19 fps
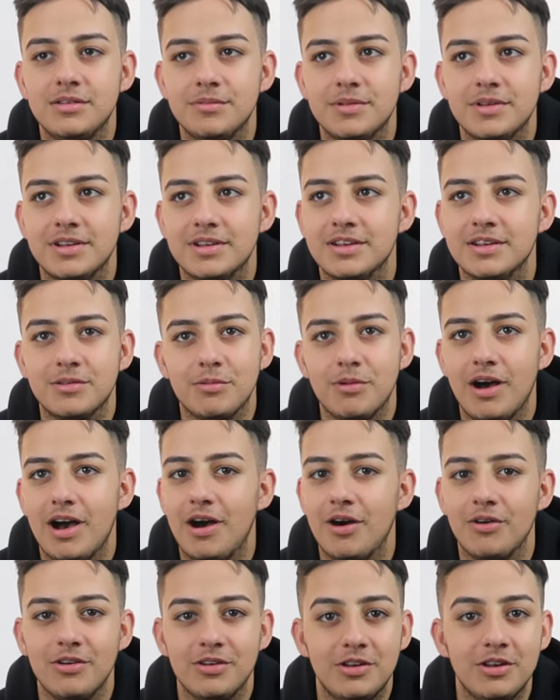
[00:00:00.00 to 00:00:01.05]
I mean,
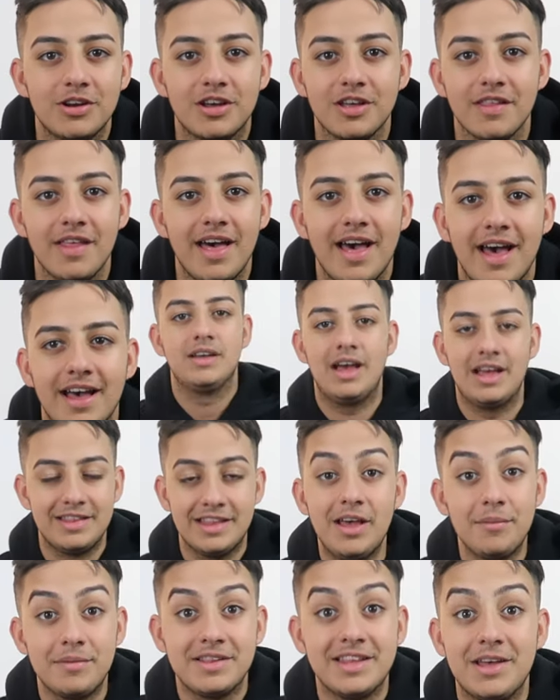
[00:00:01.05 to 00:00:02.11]
wow, look at that. And
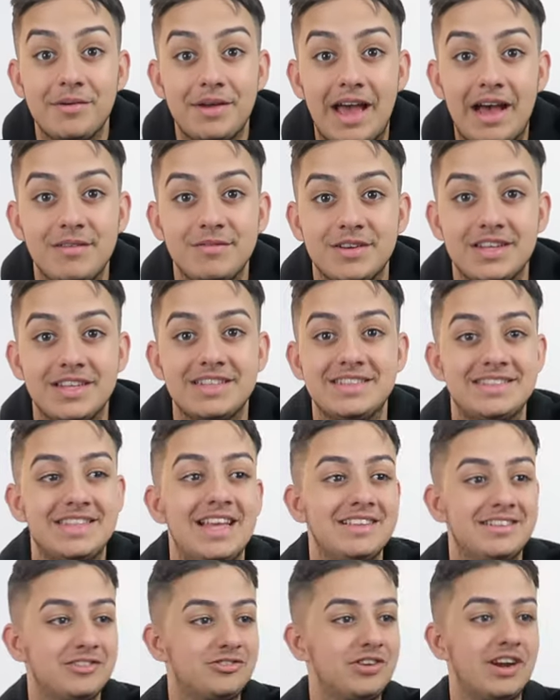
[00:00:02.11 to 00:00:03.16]
there we have it.
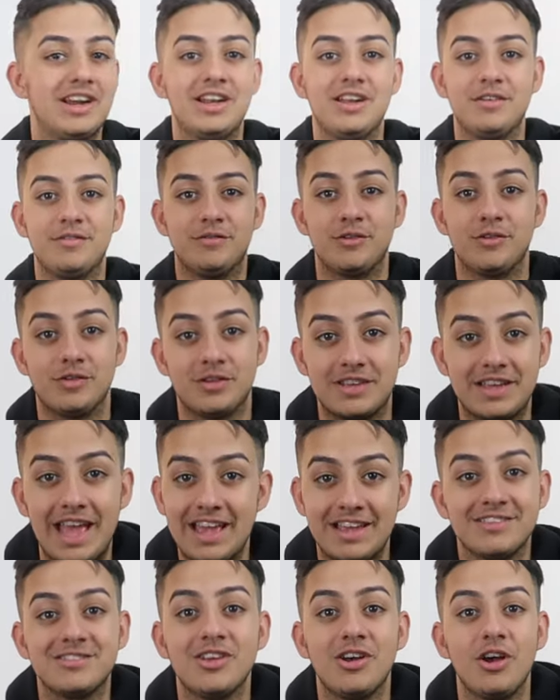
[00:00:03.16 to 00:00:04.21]
There's a trailer for
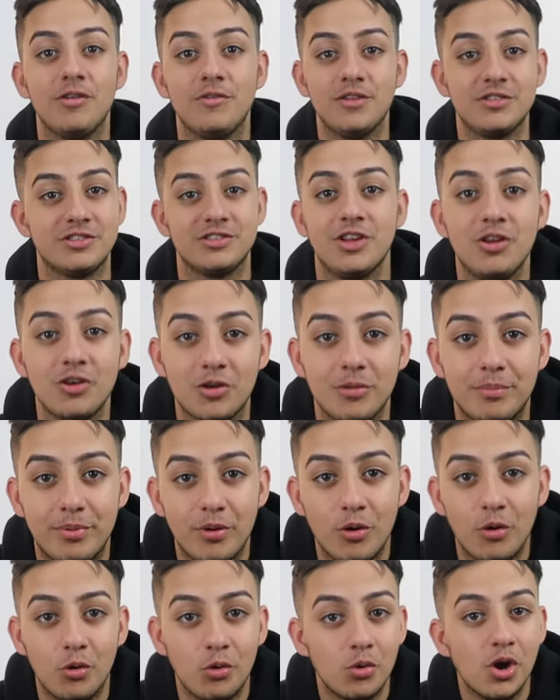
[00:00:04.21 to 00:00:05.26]
KSI versus Logan
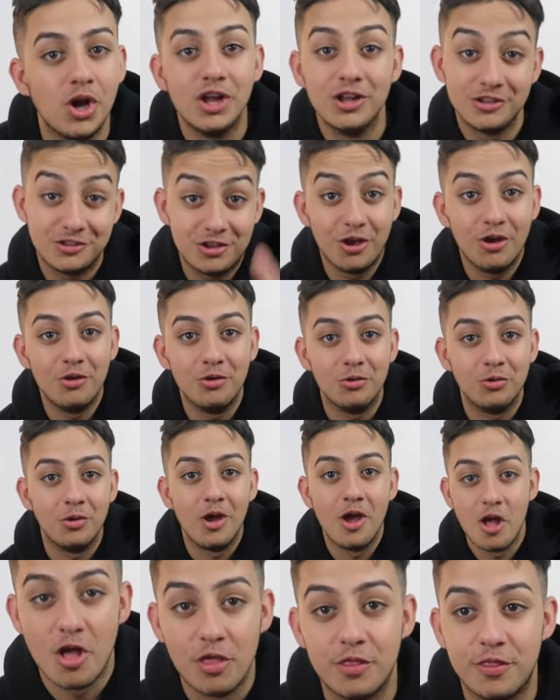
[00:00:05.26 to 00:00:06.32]
Paul 2,
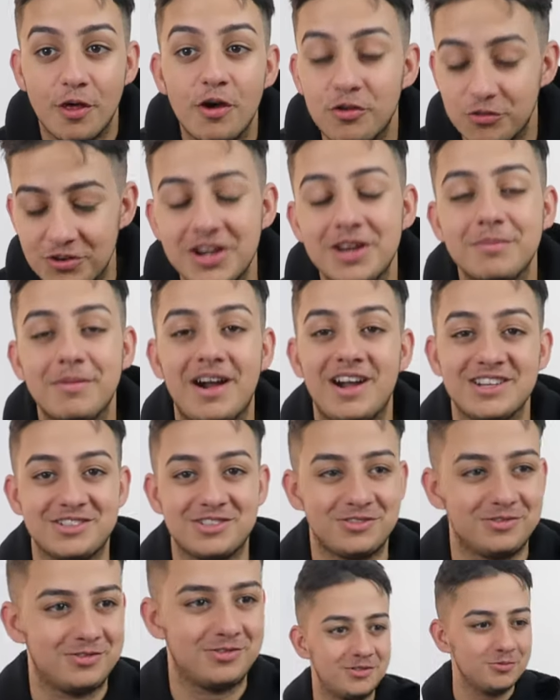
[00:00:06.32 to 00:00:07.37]
the
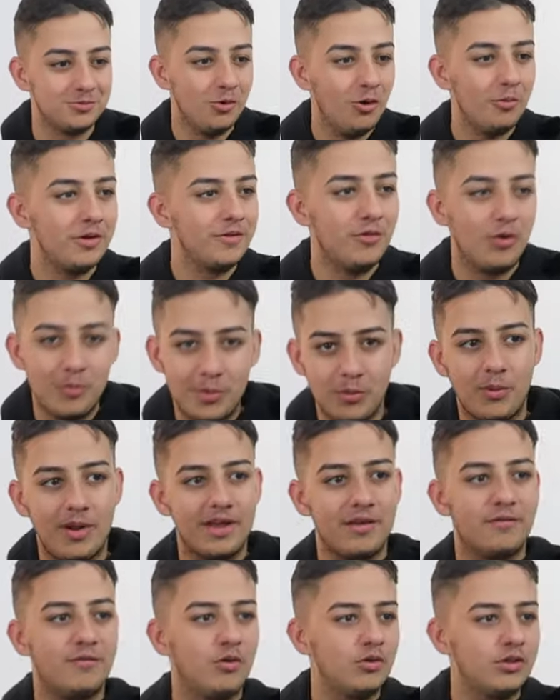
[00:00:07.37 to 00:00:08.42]
rematch. So what we've all been
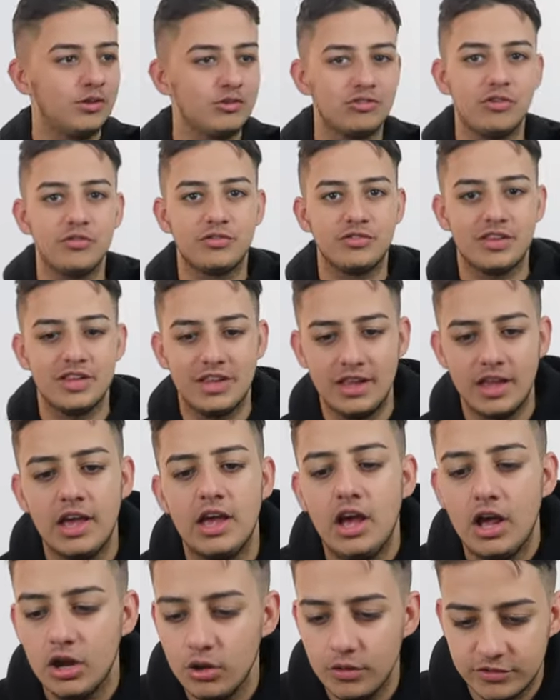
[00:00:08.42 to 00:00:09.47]
waiting for. There was obviously
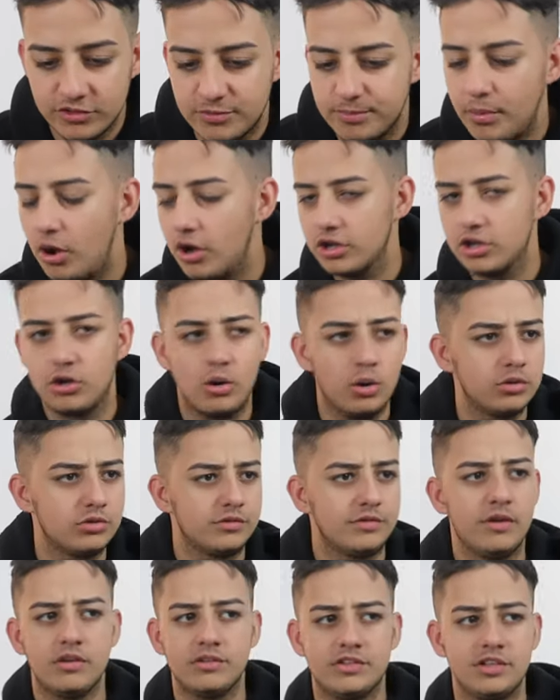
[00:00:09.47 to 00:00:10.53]
a lot of spark and
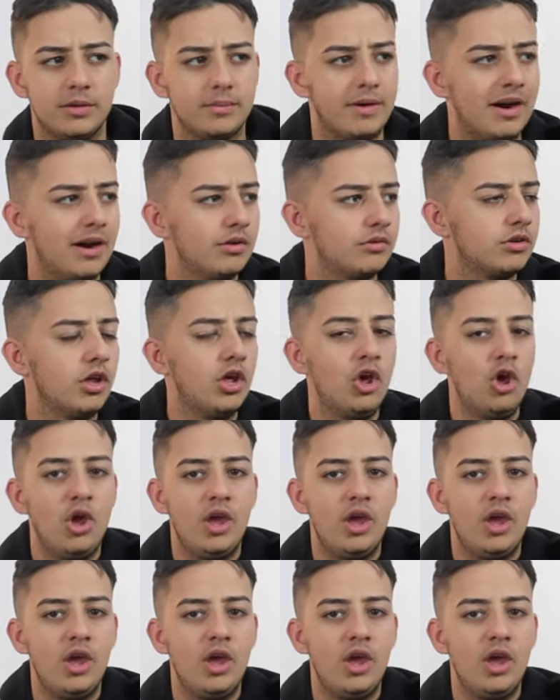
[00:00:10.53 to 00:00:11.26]
controversy around,